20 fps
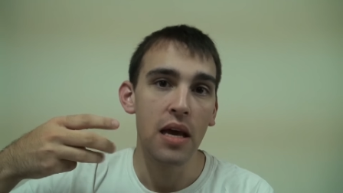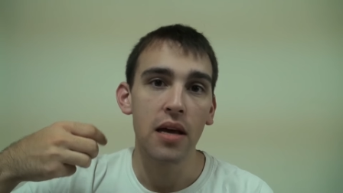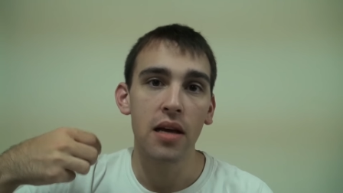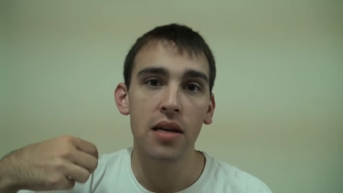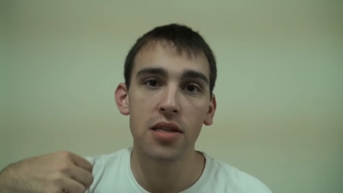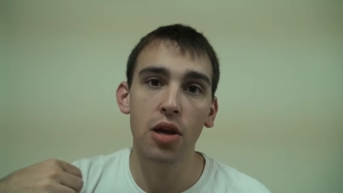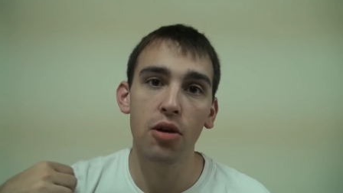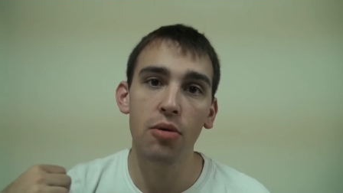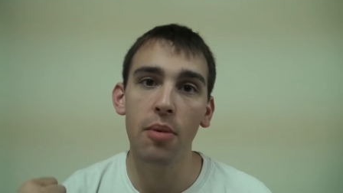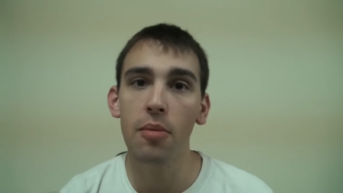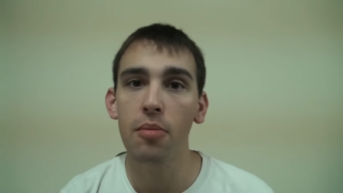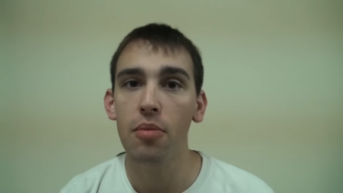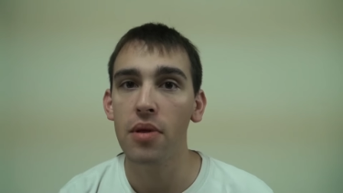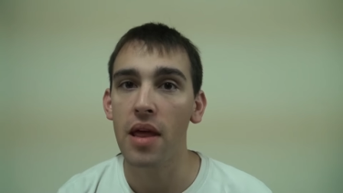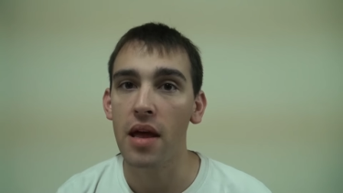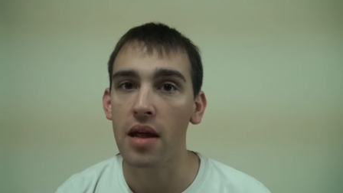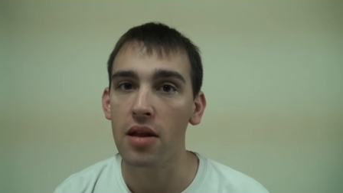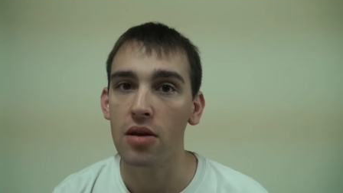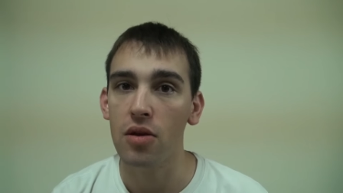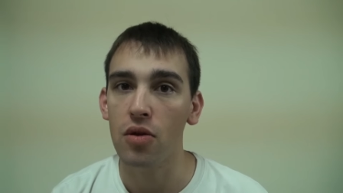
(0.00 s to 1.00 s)
Because I remember
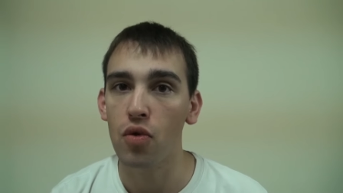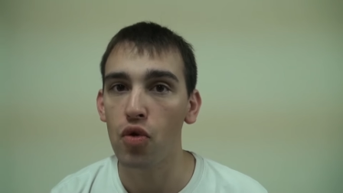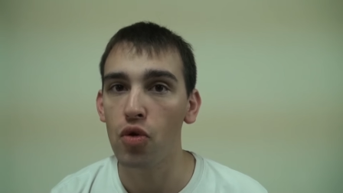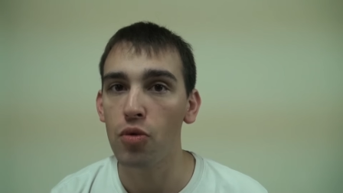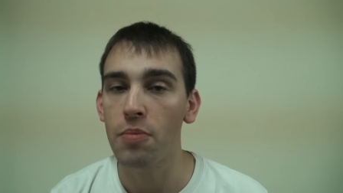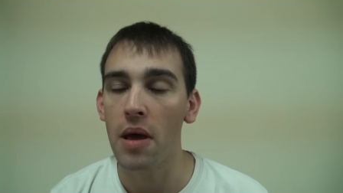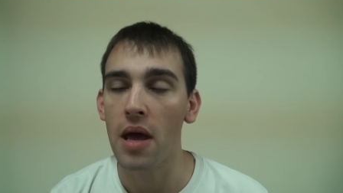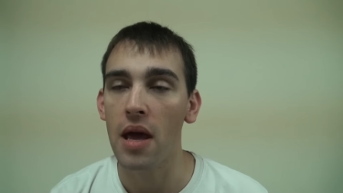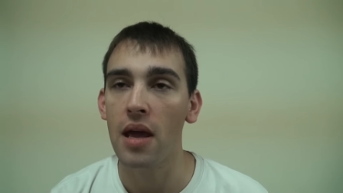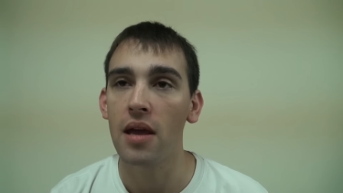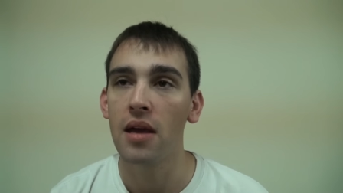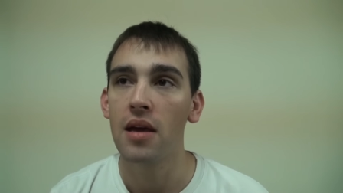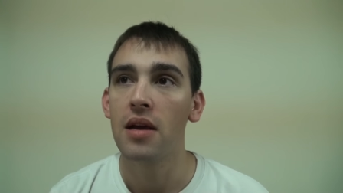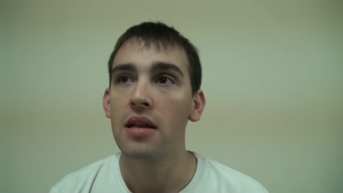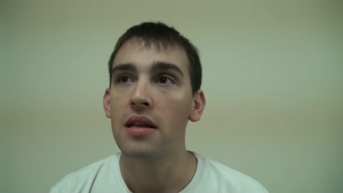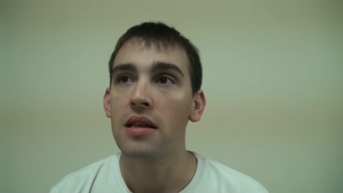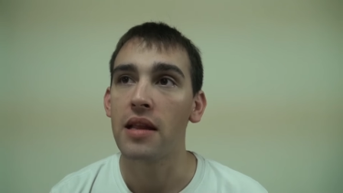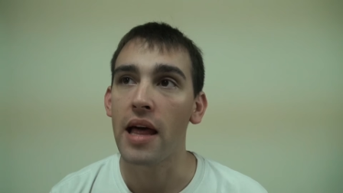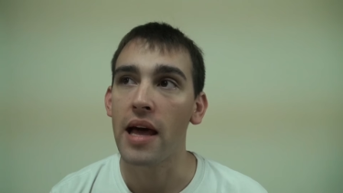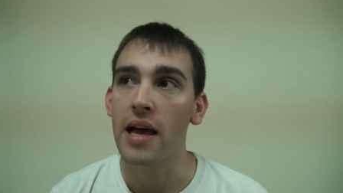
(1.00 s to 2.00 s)
that uh, Group A
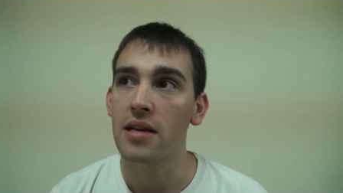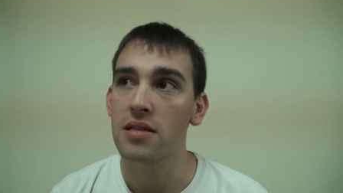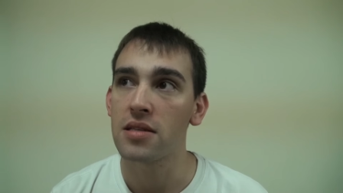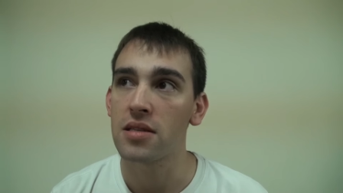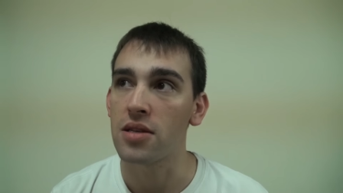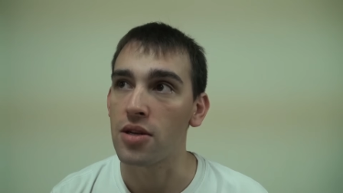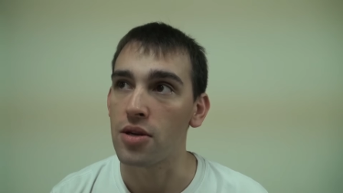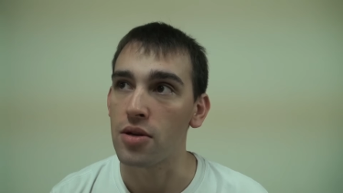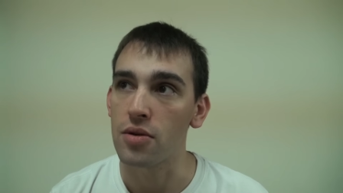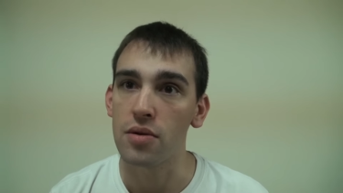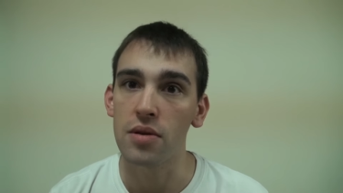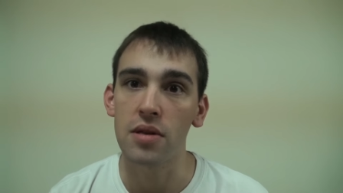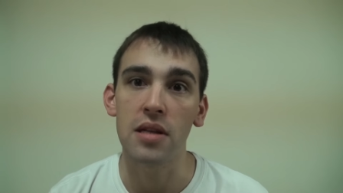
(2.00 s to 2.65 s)
last year,